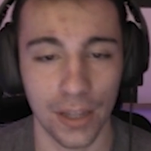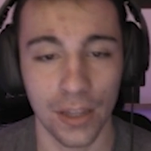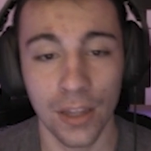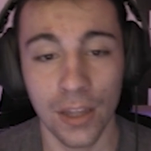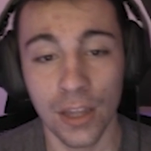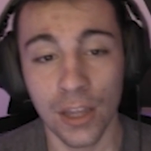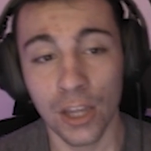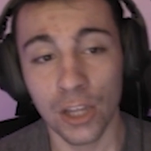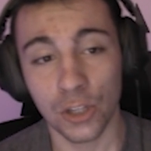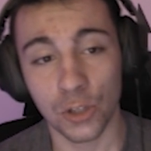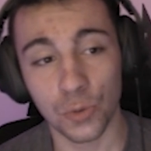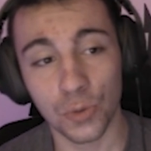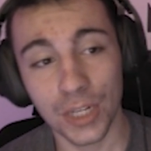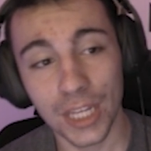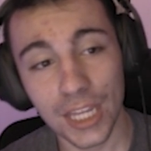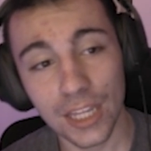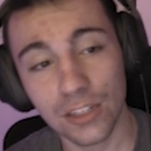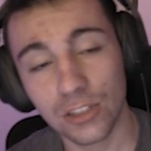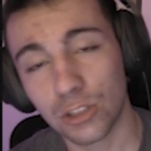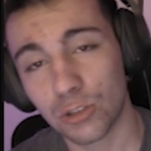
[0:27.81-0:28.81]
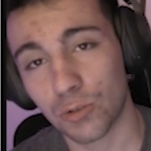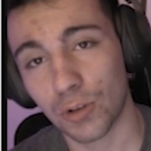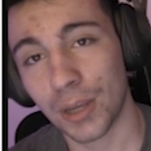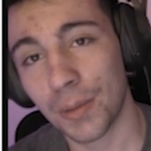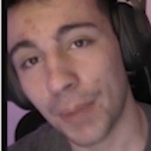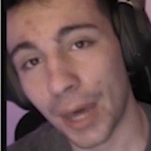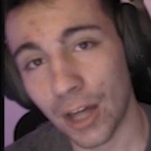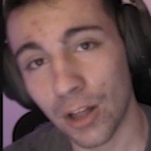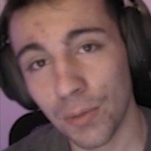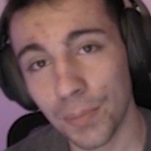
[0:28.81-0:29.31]
but you need
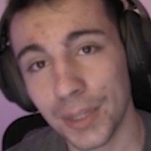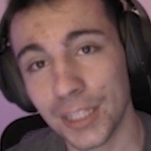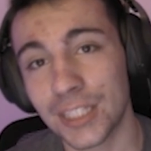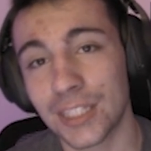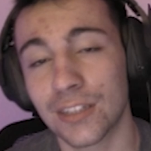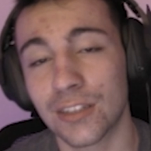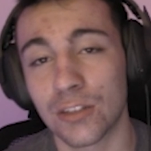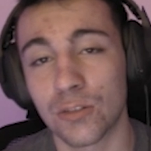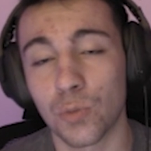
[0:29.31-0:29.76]
stream elements.